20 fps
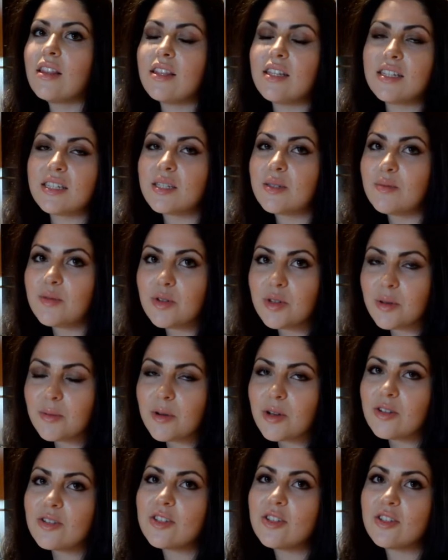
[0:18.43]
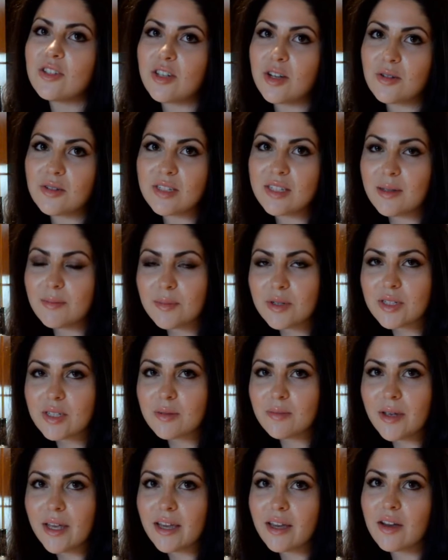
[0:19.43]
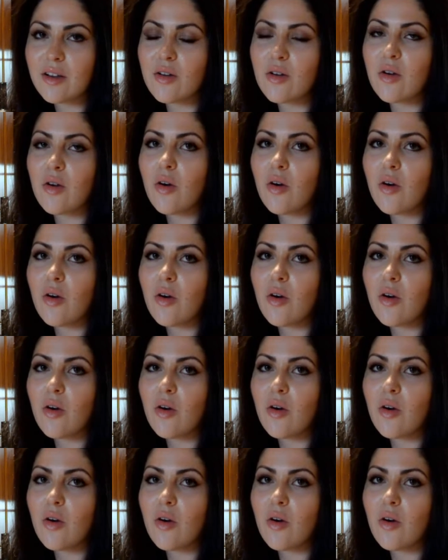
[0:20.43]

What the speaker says: This smoothie bowl is so simple to make.